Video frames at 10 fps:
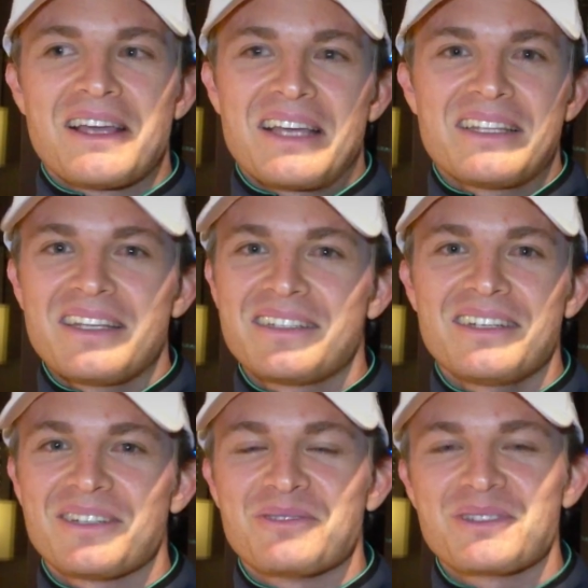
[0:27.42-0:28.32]
And then,
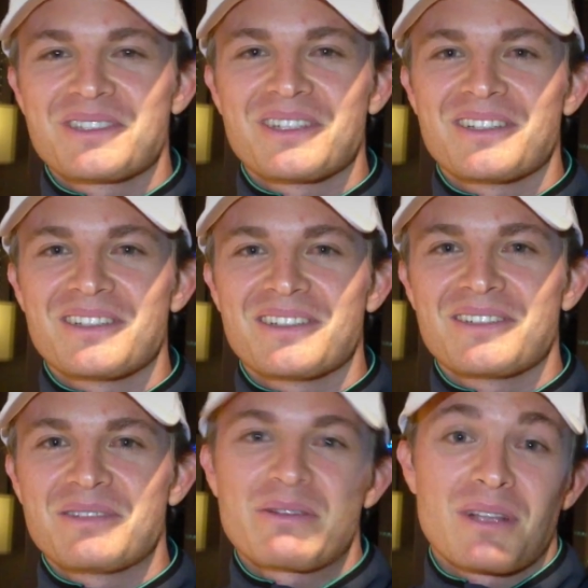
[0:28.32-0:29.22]
yeah, it was
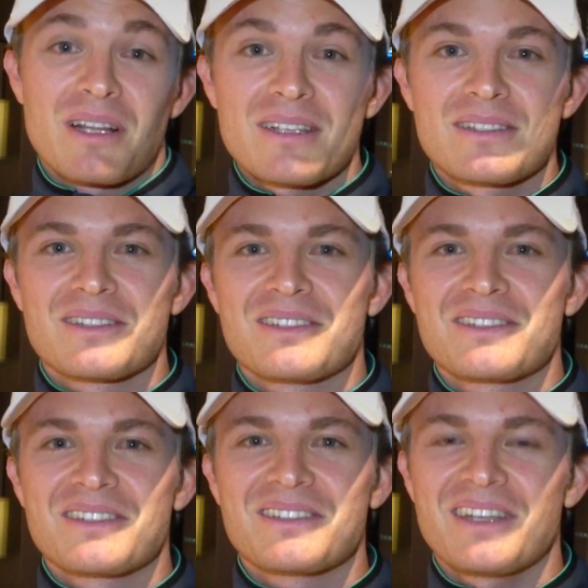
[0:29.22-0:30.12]
nevertheless,
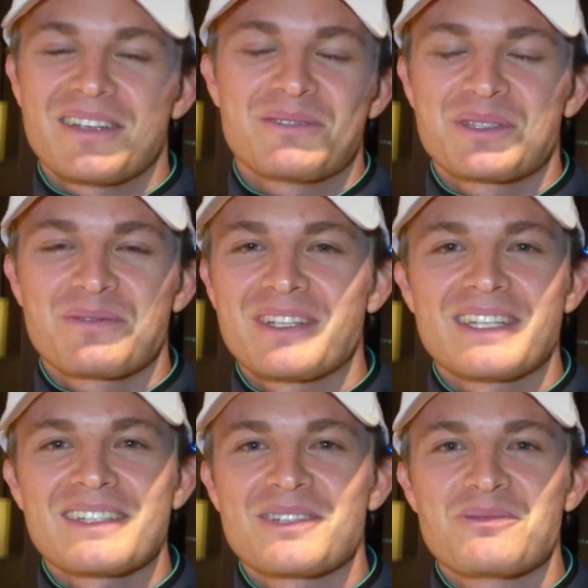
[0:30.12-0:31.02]
so yeah, it was a
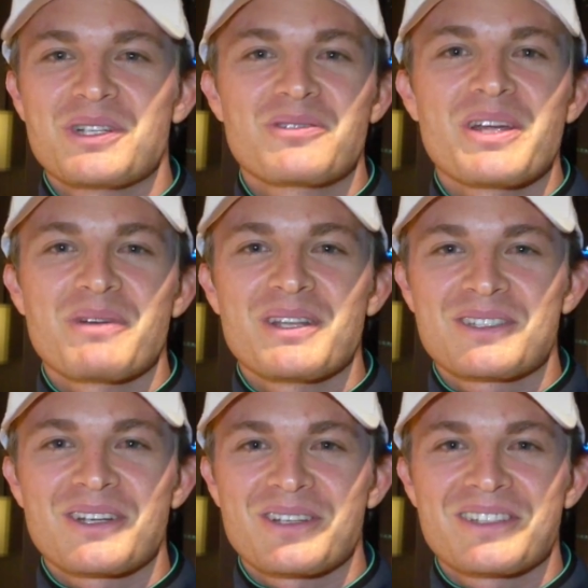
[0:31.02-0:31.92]
fantastic win, great way to
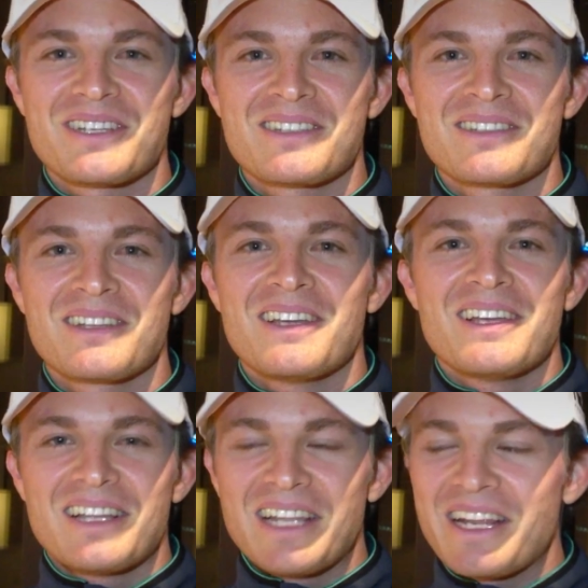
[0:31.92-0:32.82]
start the season.
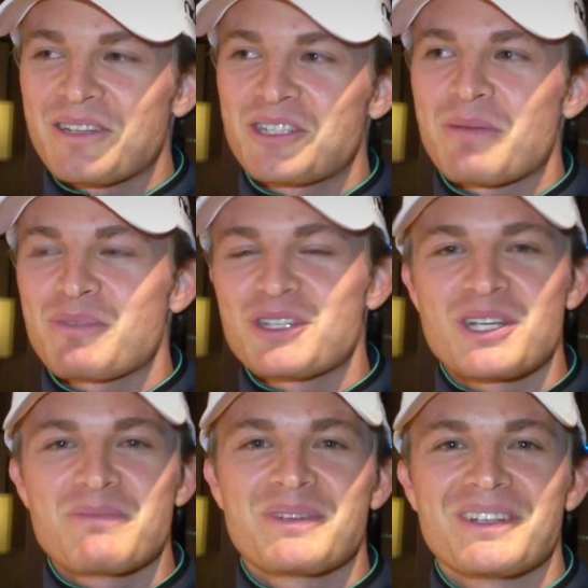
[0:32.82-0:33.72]
Leading the
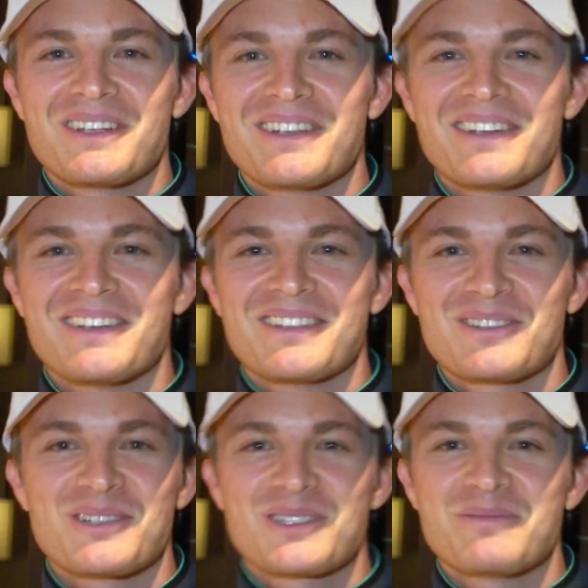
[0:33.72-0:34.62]
championship is
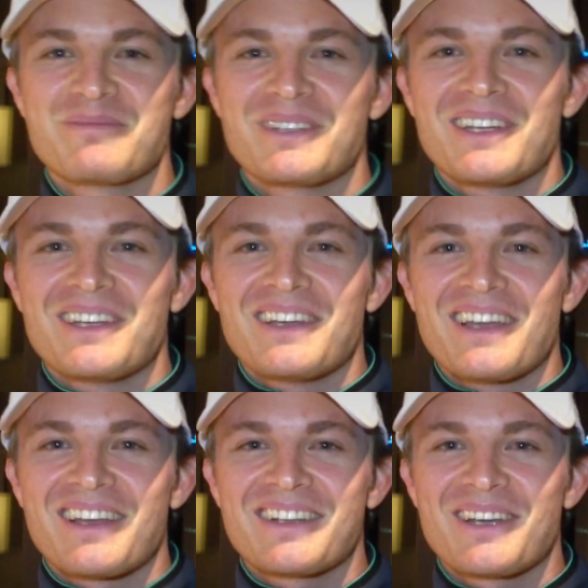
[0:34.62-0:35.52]
awesome,
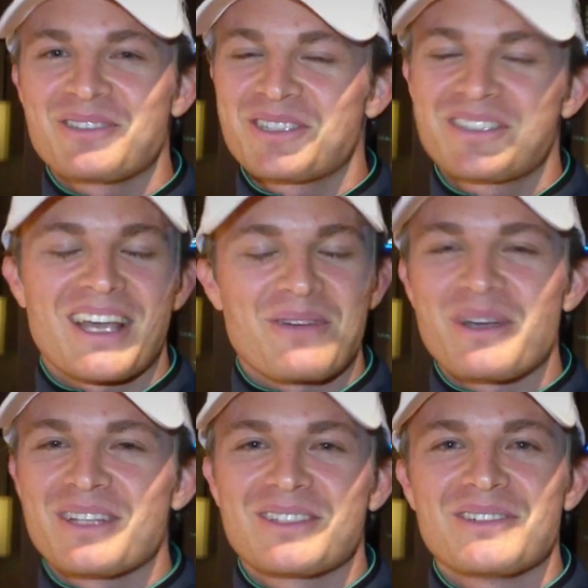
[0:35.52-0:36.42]
and now just can't
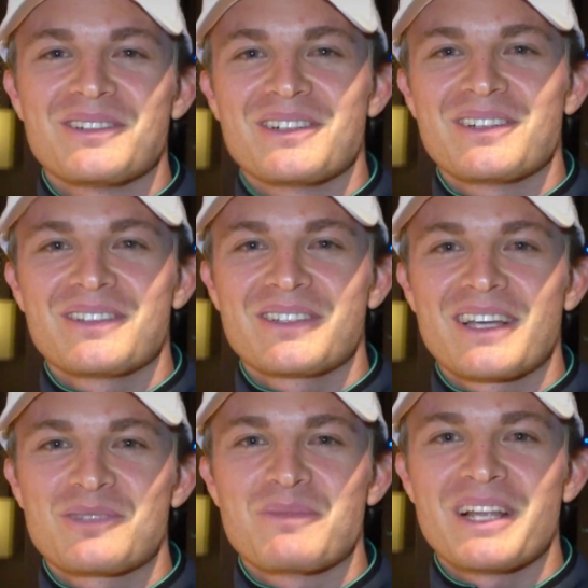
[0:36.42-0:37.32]
wait to get to